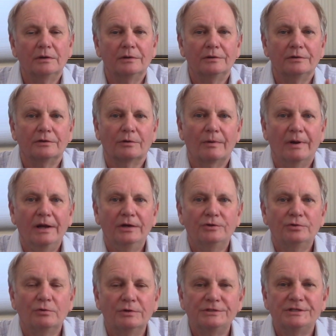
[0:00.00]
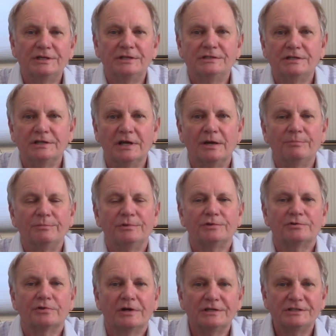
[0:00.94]
the grantor sets it up,
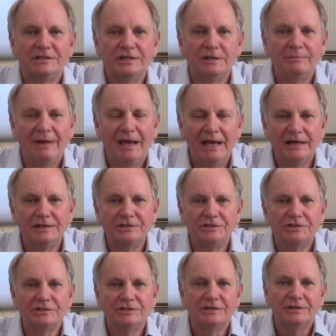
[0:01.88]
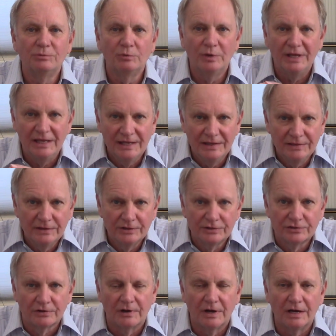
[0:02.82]
the trustee manages it in
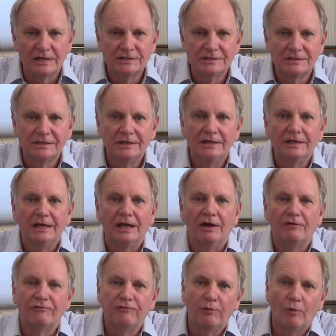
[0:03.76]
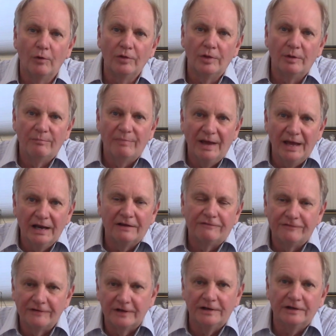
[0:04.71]
the trust for the
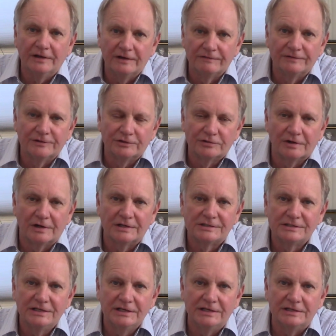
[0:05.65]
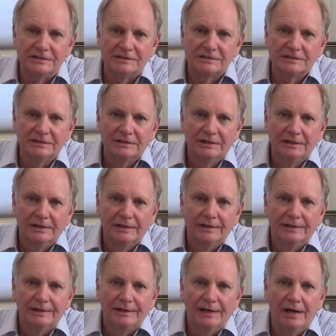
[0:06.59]
benefit of the trustees.
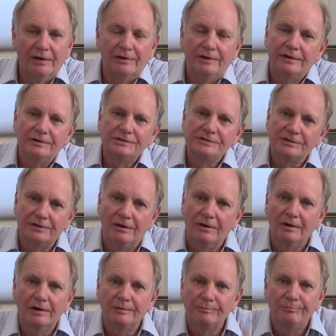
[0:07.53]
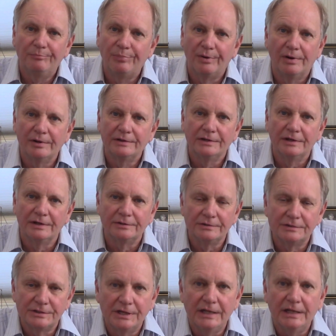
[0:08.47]
Now here's the hard part to
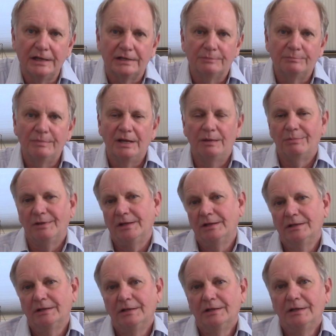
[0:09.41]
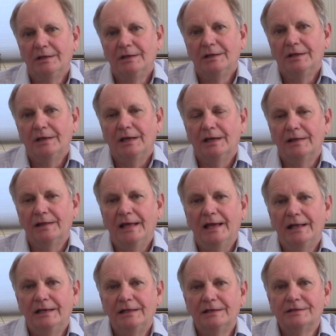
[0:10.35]
understand, maybe, and
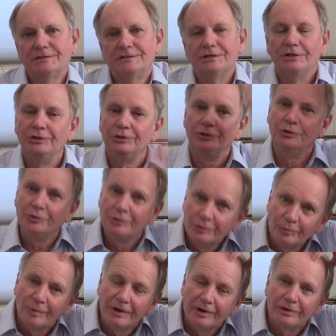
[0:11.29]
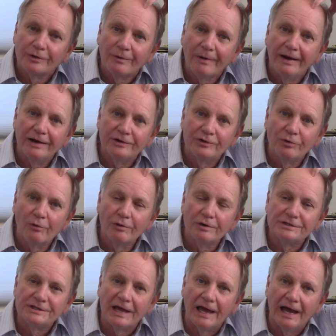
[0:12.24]
that is you can wear the
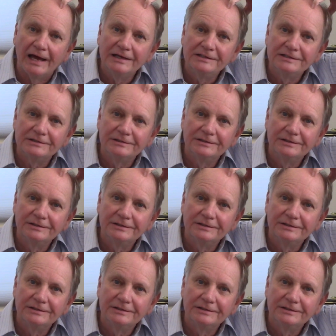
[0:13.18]
grantor's hat,